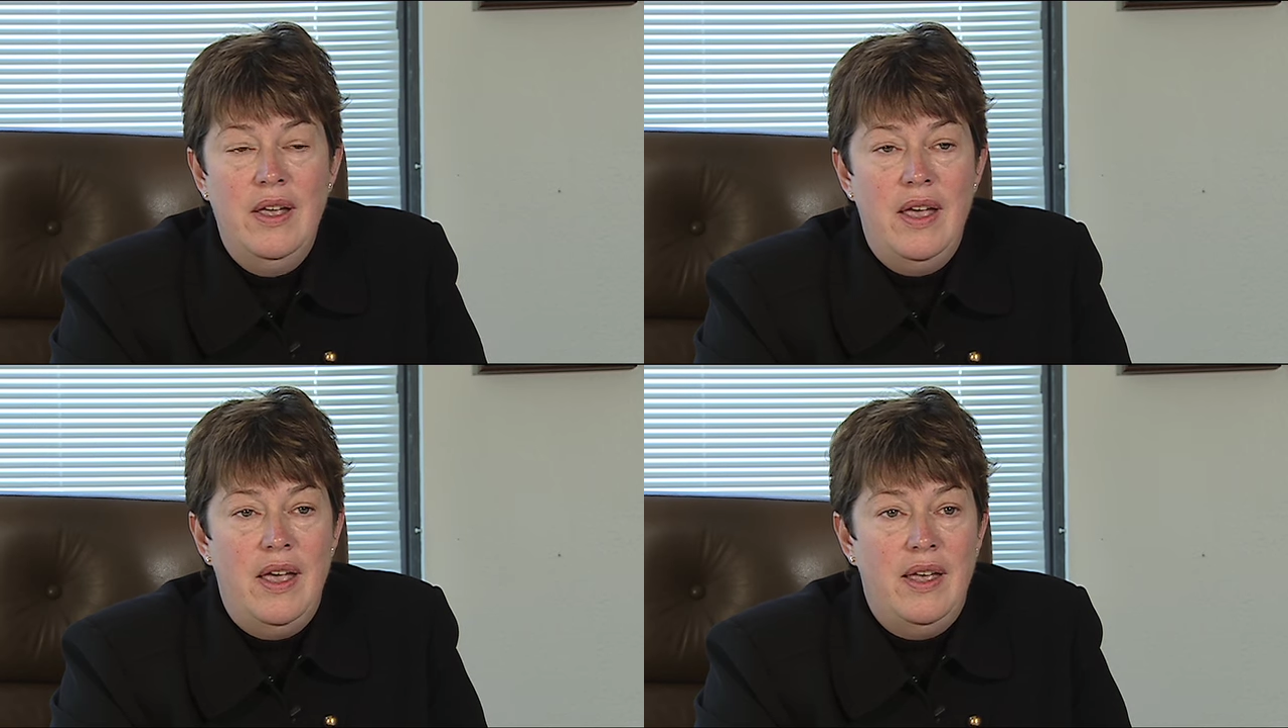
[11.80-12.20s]

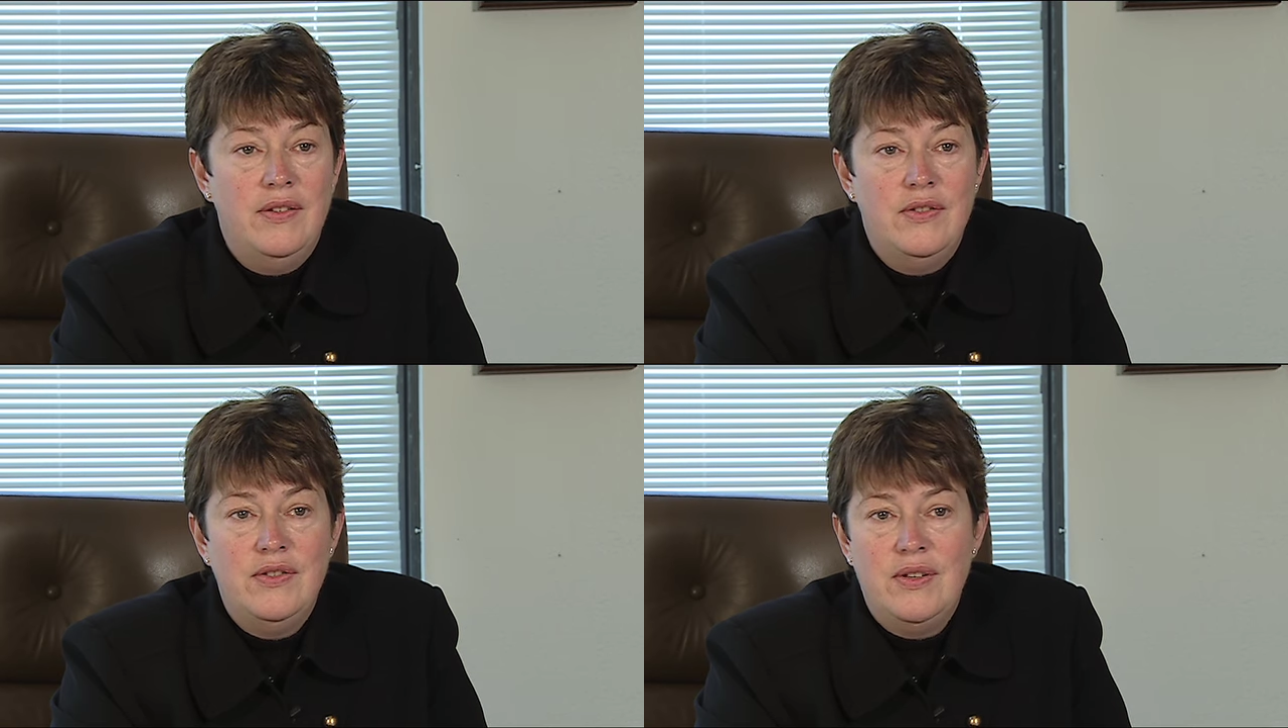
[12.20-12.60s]

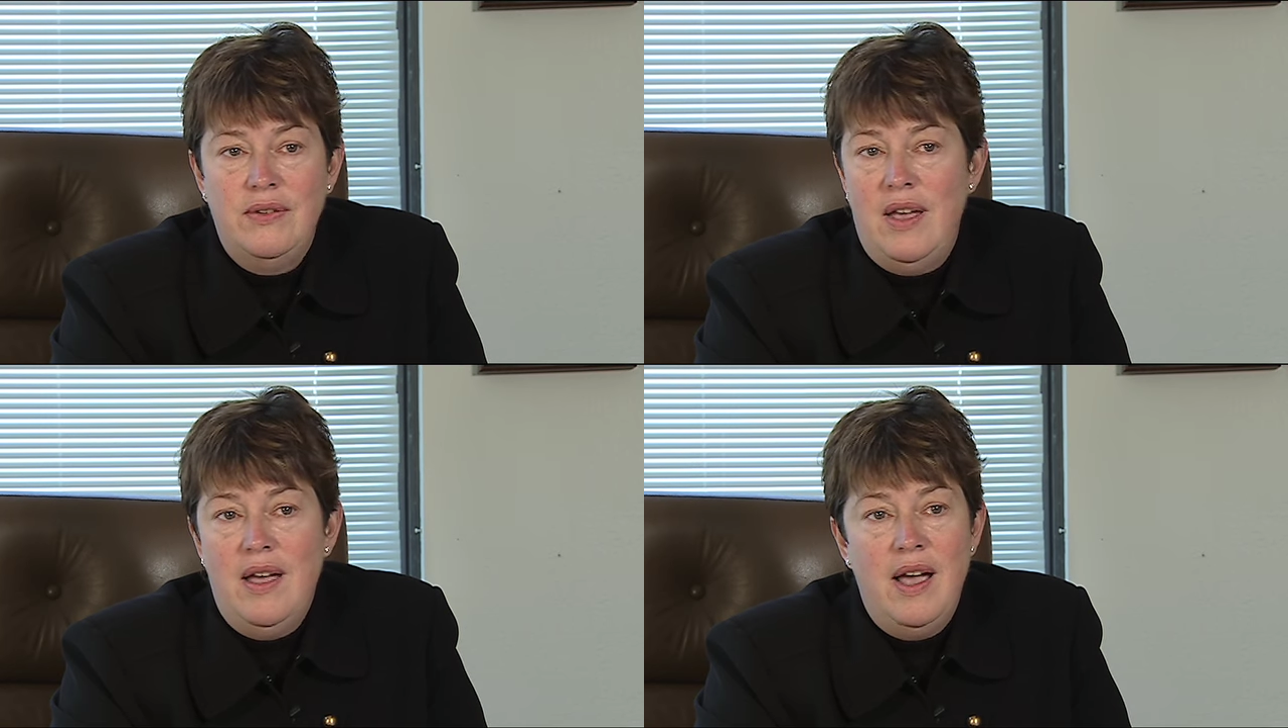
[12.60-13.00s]
And so,
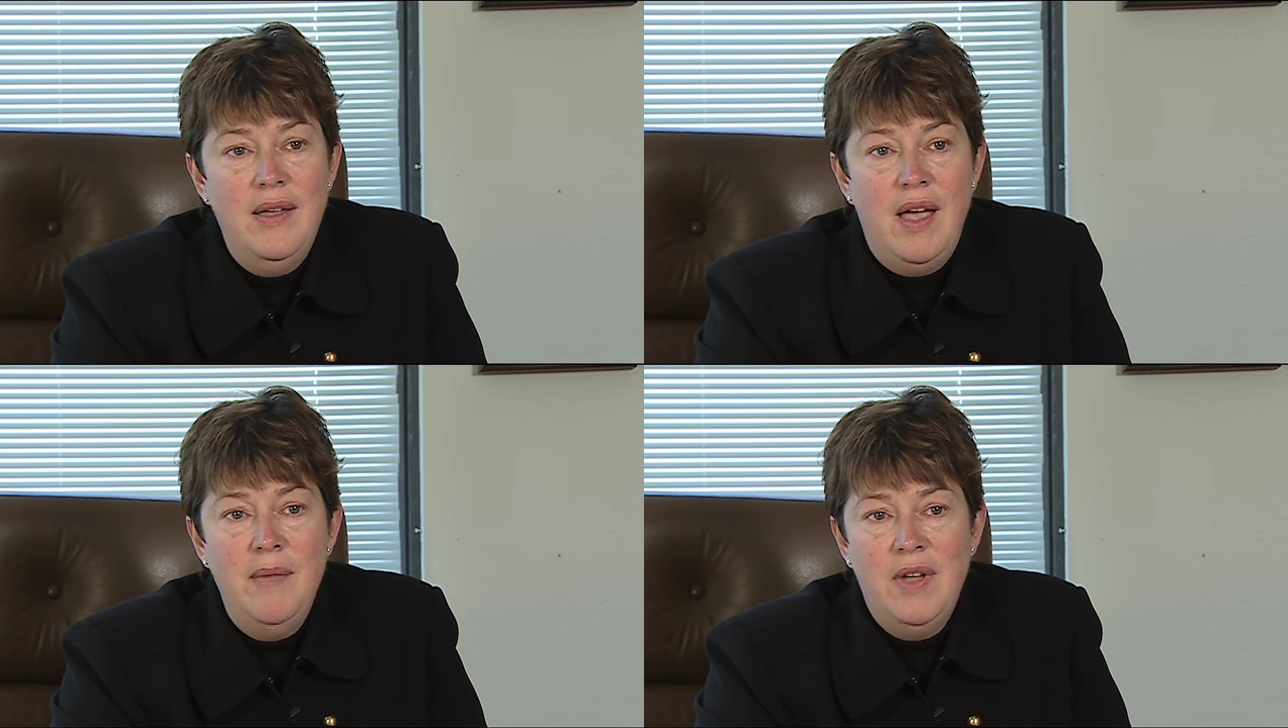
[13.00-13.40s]
yeah,
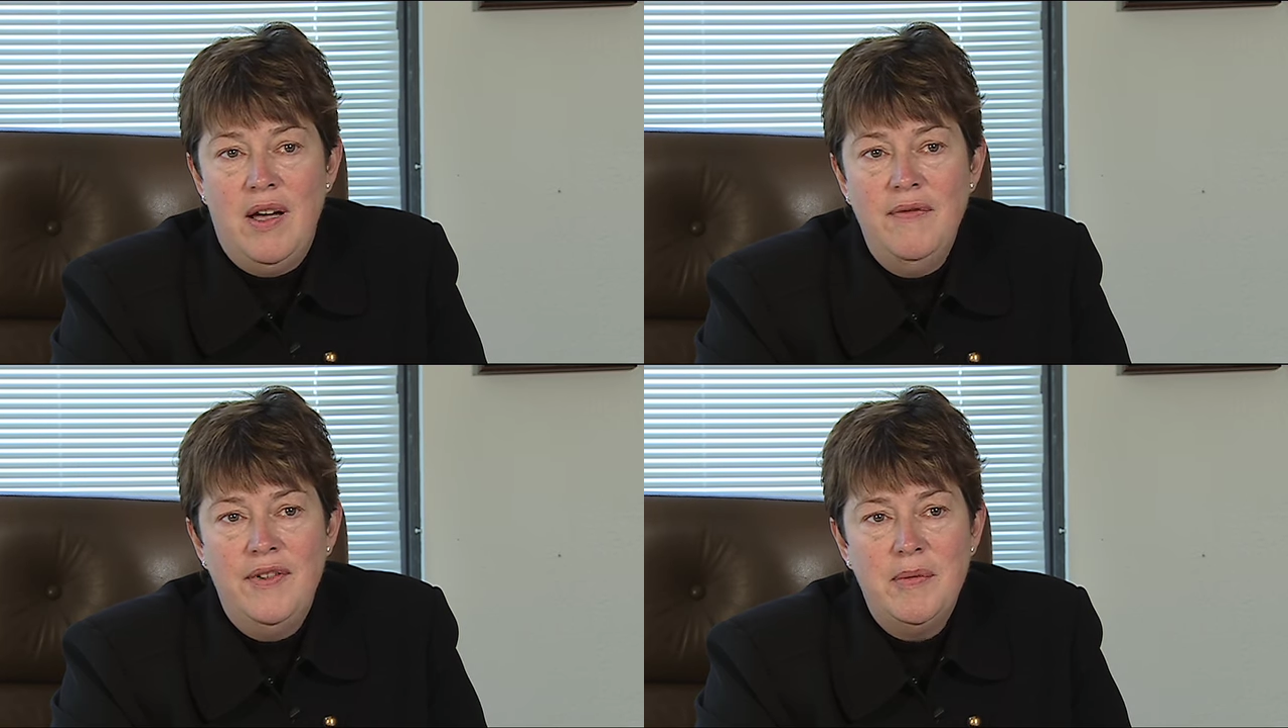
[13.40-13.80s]
I, I'm
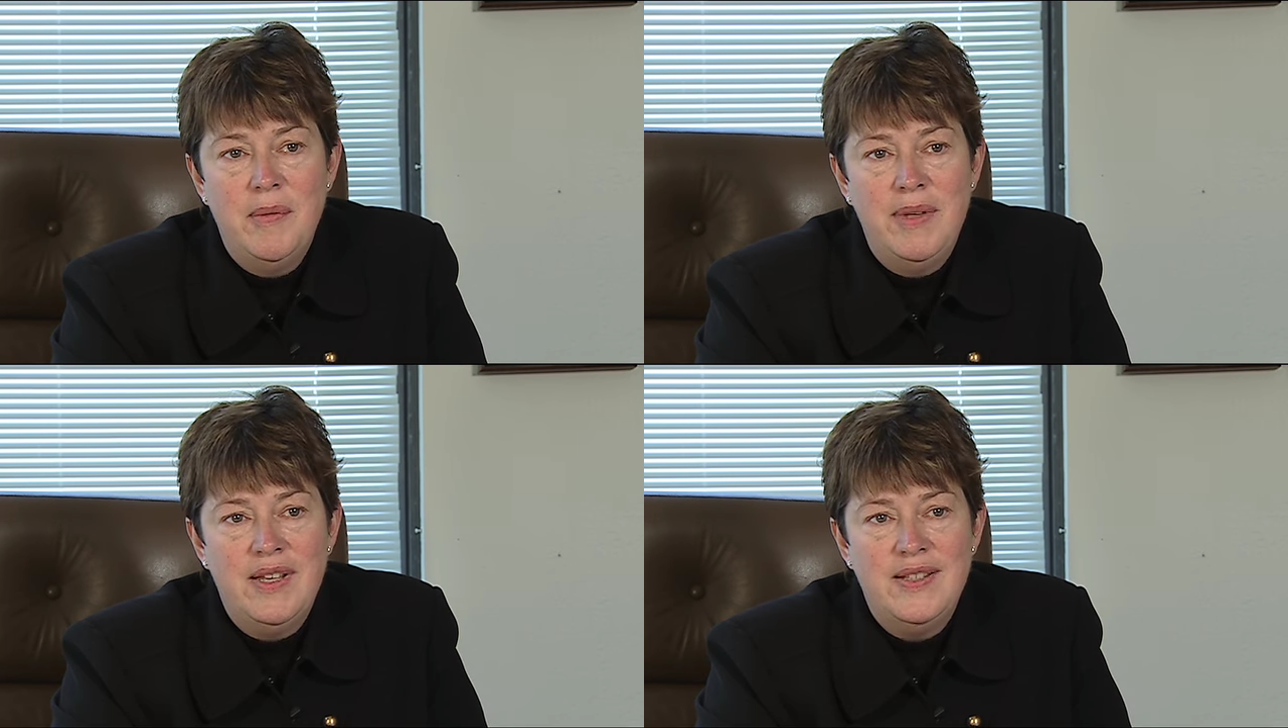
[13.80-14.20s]

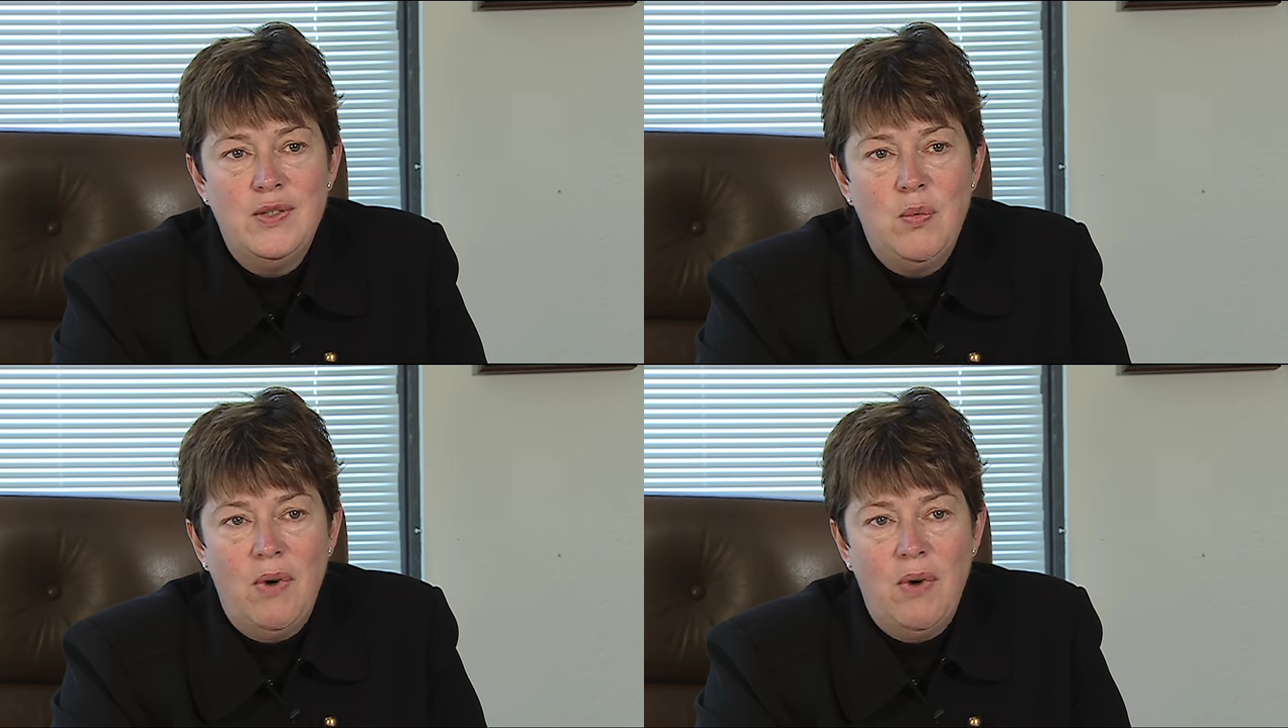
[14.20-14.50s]
comfortable because it's